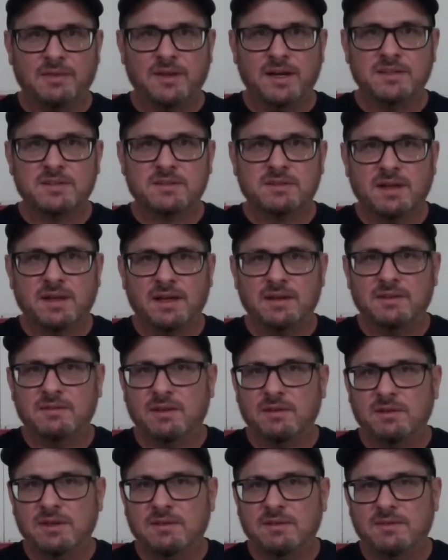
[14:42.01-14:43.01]
That's that.
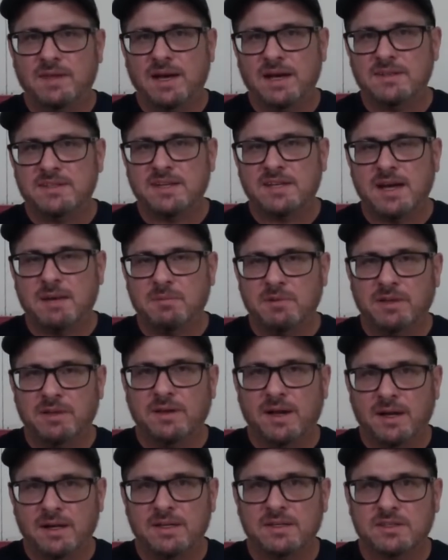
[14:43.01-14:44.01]
If that's happening,
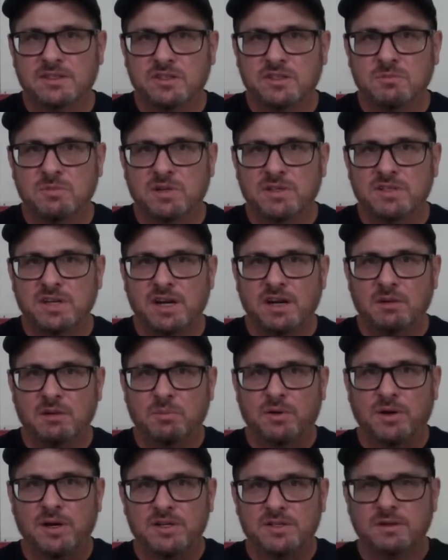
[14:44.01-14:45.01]
that is too much air
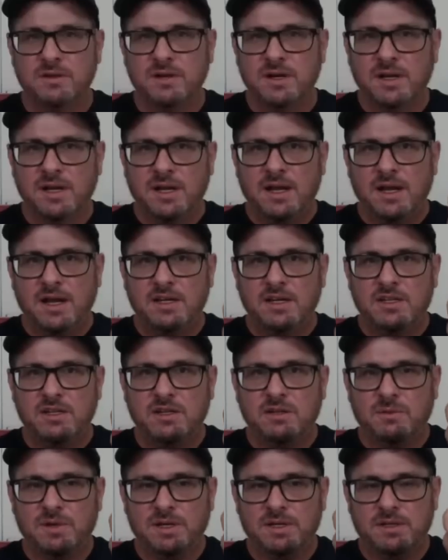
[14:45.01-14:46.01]
pressure, and you need
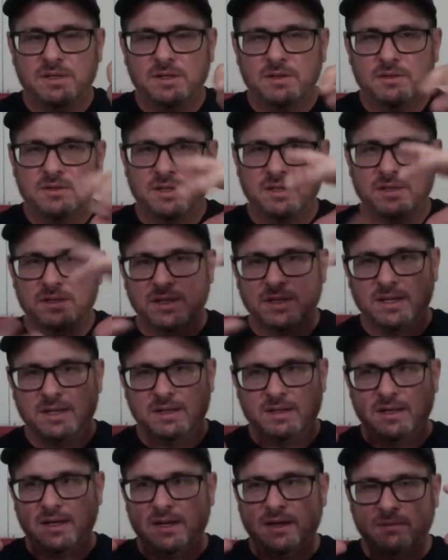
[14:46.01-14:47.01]
to reduce it to
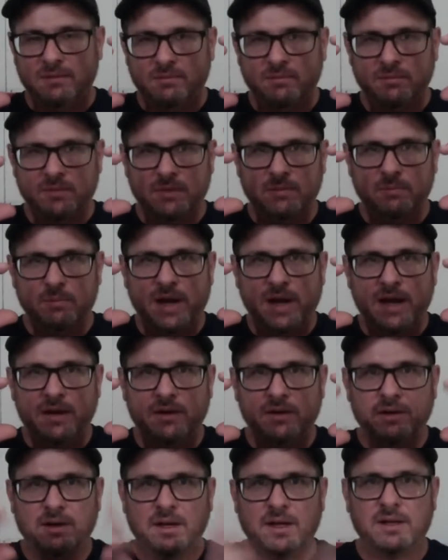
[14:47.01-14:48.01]
get that
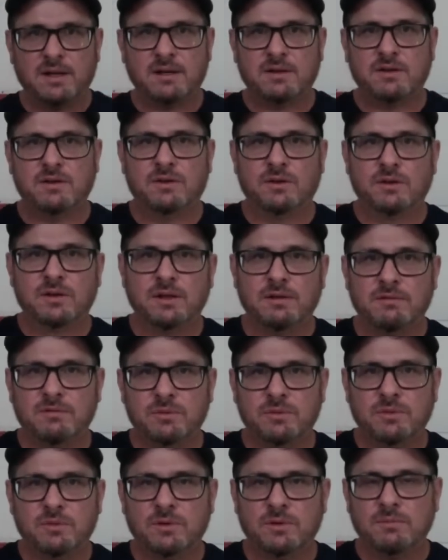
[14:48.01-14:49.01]
pattern like you're looking
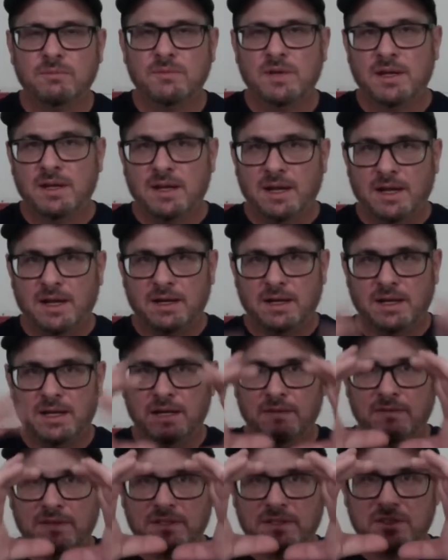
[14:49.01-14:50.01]
for. And again,
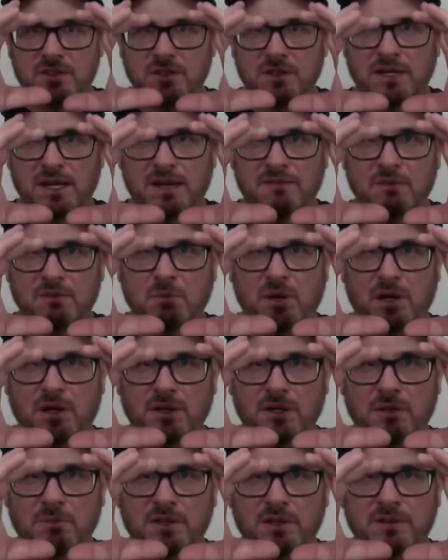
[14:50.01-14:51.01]
if it's too, kind of
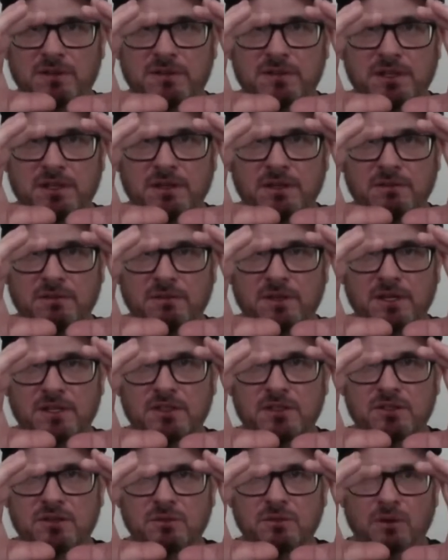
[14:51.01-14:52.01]
balled up in the center, that's
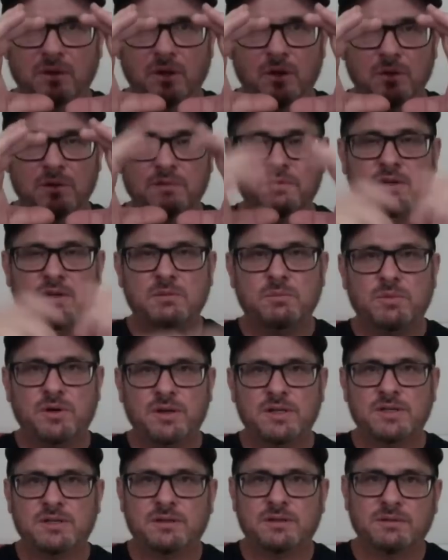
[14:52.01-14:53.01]
too low of
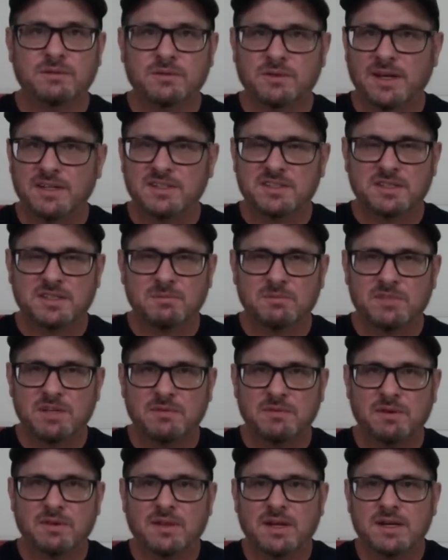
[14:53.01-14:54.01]
air pressure. So that's
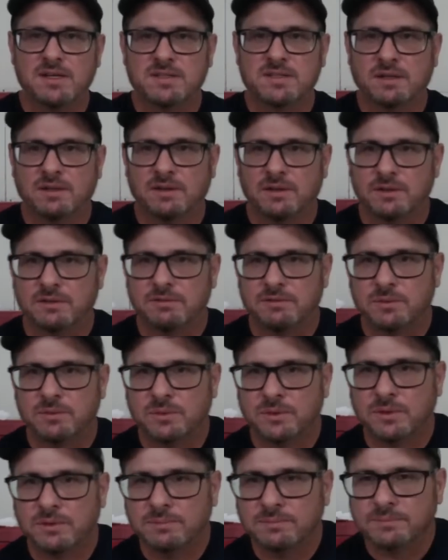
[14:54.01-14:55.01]
some different things to look
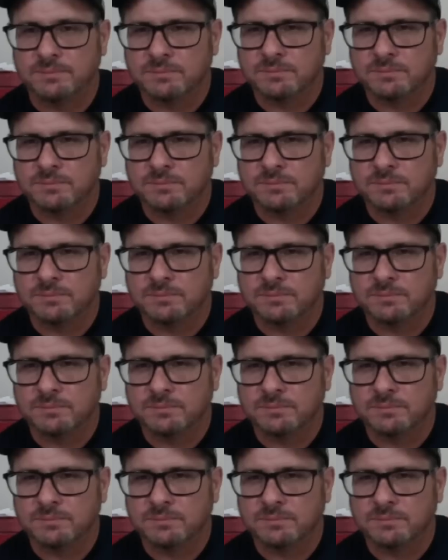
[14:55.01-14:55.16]
for.